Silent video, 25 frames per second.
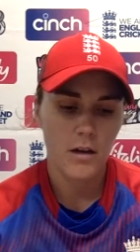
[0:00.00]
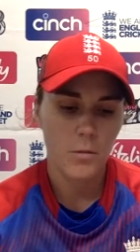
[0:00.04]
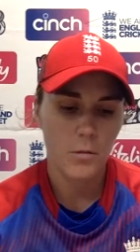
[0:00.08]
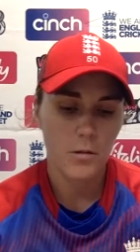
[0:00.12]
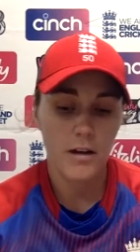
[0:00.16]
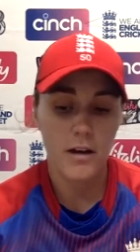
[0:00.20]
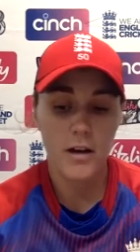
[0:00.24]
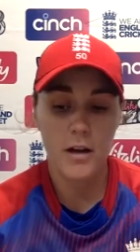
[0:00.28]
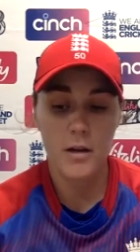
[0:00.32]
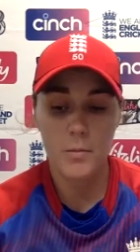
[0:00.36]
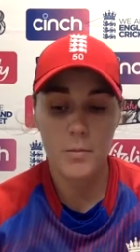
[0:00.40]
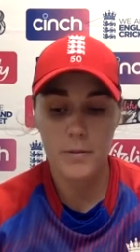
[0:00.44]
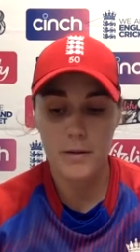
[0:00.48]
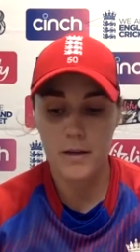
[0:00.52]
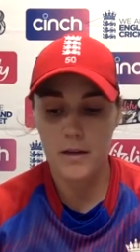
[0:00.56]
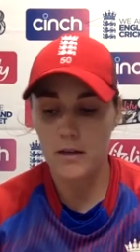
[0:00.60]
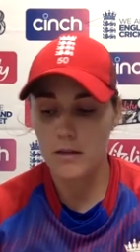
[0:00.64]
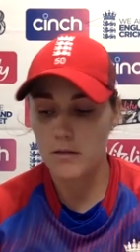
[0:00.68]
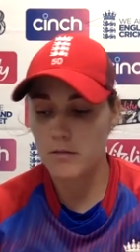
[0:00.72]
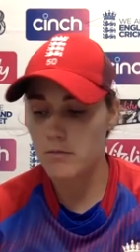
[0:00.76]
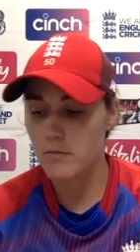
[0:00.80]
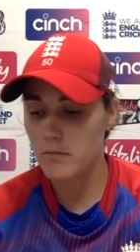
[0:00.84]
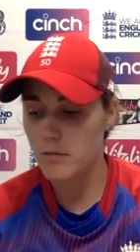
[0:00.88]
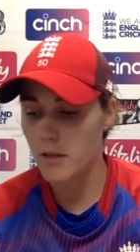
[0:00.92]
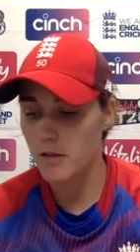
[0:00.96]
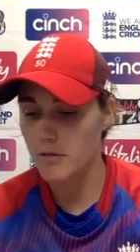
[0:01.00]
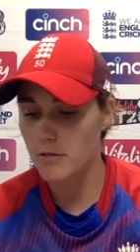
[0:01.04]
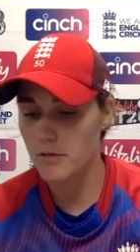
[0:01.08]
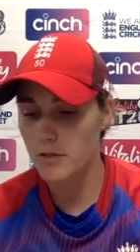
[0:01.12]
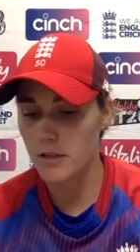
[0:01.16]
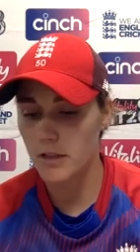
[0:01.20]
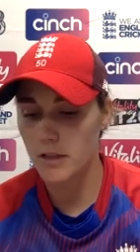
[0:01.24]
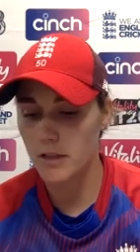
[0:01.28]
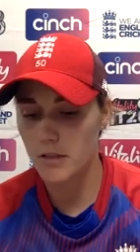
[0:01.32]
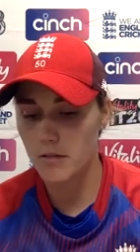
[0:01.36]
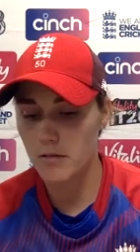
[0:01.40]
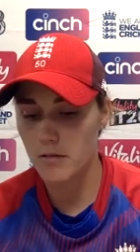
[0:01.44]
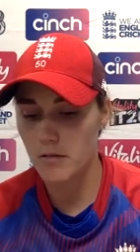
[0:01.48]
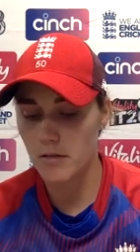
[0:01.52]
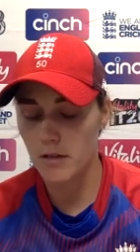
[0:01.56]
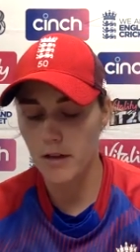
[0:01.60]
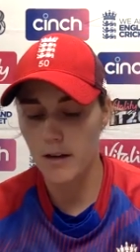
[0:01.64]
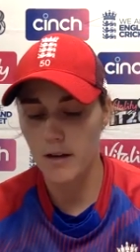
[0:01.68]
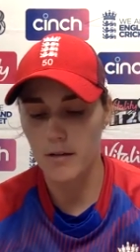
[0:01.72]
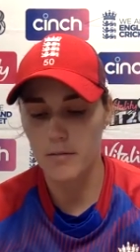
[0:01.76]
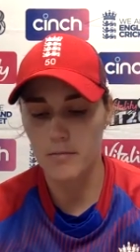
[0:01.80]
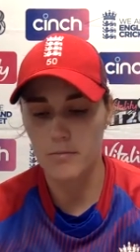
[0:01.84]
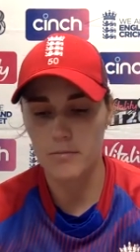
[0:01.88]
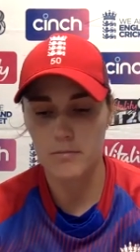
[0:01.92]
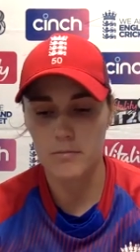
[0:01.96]
We're hoping, obviously,
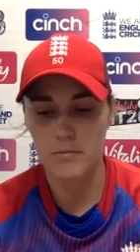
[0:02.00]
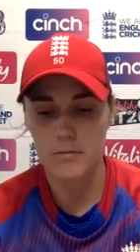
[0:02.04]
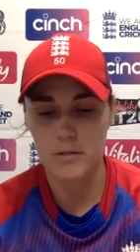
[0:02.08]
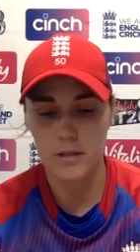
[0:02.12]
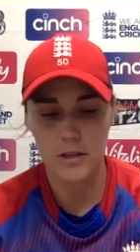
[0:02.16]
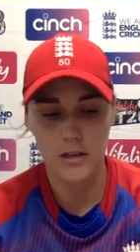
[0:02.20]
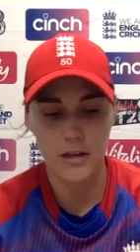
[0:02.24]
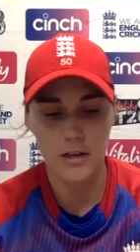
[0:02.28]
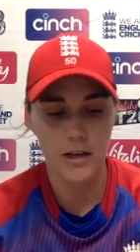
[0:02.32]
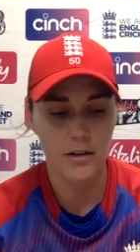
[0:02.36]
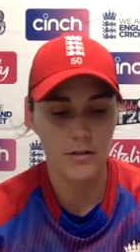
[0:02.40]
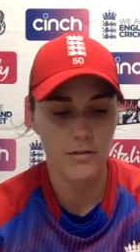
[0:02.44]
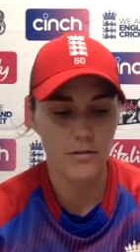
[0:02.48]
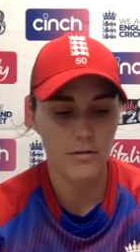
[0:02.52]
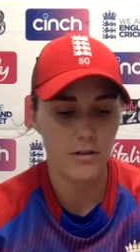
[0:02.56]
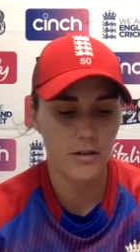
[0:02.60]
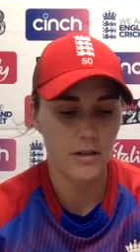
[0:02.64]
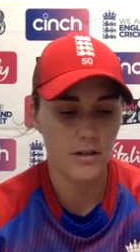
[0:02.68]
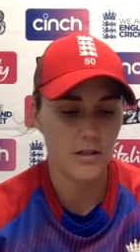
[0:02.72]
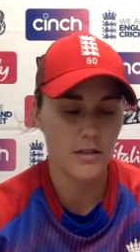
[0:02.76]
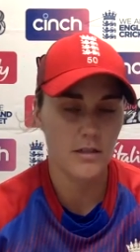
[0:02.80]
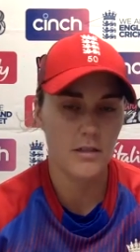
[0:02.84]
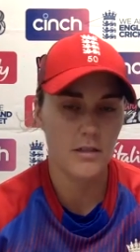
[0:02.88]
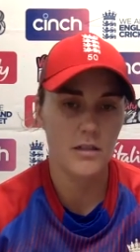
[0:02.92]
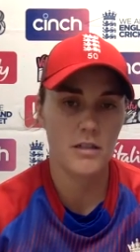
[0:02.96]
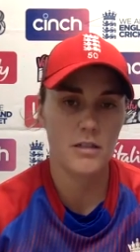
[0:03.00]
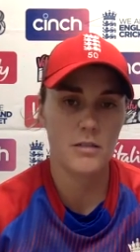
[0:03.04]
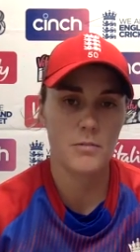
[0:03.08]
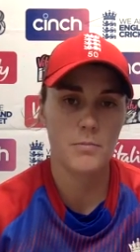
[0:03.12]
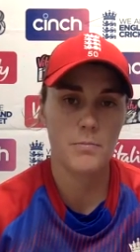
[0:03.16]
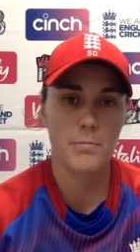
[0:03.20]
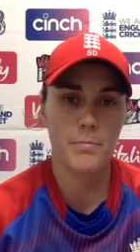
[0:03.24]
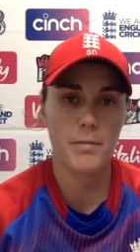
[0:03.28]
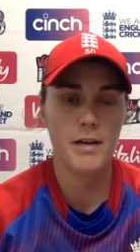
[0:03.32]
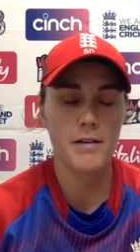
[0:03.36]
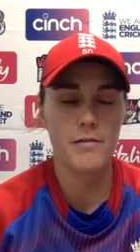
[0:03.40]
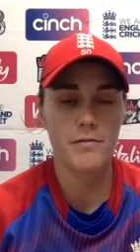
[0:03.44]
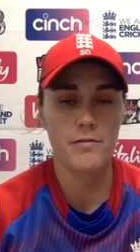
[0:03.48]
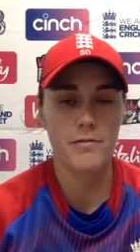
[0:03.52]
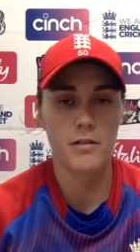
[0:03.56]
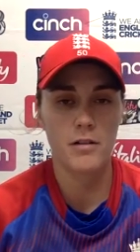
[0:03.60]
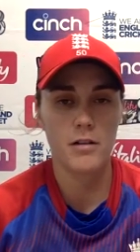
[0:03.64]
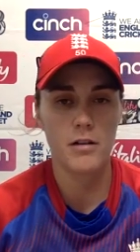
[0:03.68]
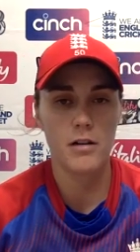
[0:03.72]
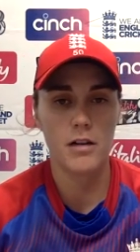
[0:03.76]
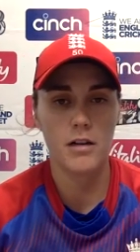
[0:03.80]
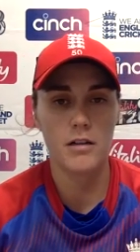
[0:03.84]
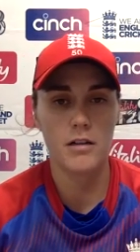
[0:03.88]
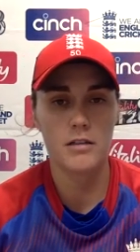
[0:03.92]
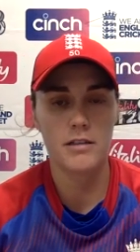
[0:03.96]
that Catherine is back for
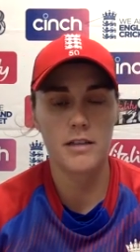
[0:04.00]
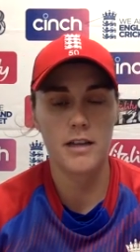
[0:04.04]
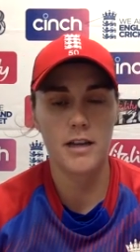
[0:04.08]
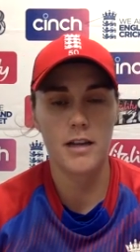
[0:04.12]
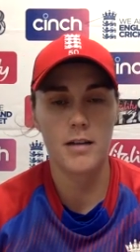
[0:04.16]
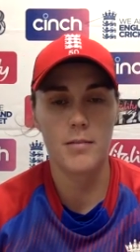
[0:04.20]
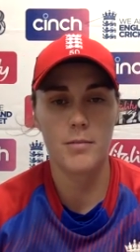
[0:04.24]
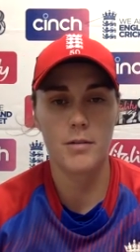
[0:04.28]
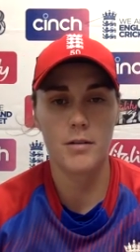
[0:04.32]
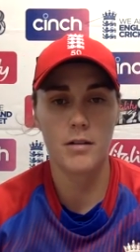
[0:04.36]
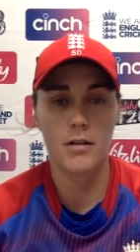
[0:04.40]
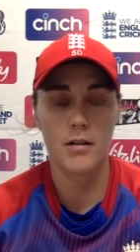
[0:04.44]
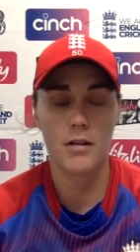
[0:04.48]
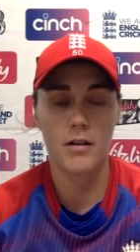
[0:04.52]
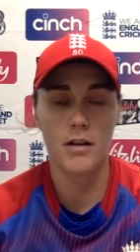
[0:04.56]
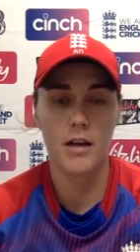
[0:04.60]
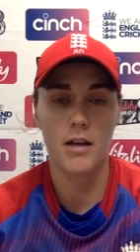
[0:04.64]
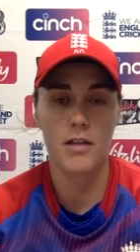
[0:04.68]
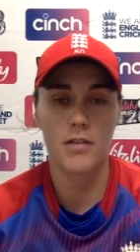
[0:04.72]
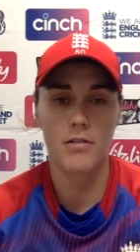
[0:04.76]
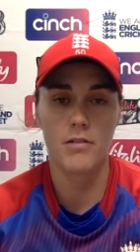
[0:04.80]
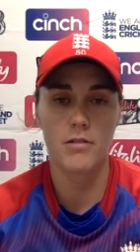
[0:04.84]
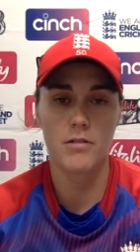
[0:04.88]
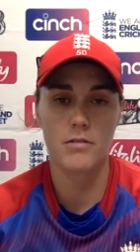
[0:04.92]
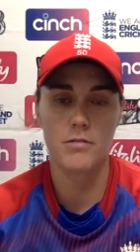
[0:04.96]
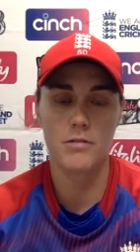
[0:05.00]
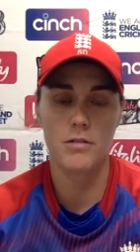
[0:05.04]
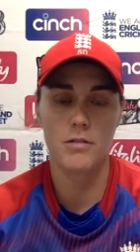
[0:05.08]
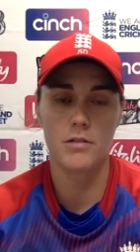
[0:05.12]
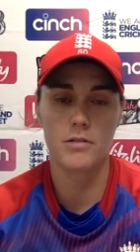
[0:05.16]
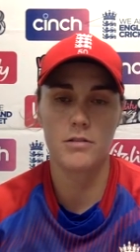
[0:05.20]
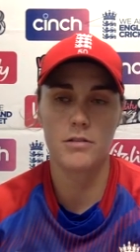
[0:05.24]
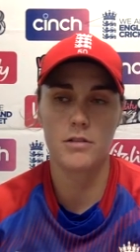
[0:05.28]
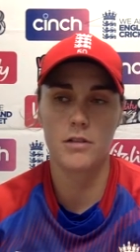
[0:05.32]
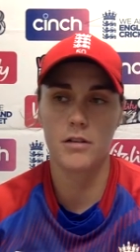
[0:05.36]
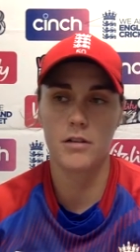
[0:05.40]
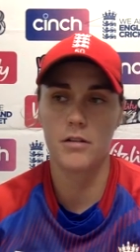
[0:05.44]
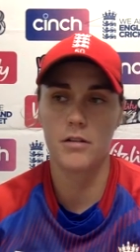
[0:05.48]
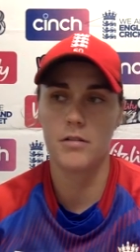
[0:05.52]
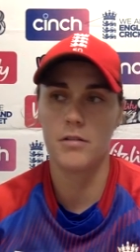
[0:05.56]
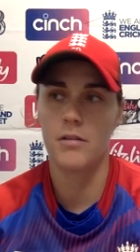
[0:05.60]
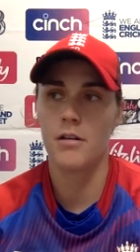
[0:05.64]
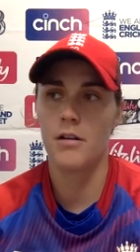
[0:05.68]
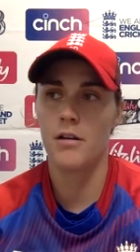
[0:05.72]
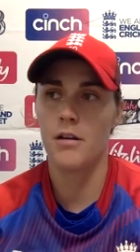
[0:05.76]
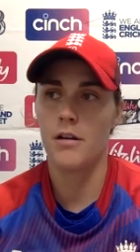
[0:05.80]
our last game and Heather as well. So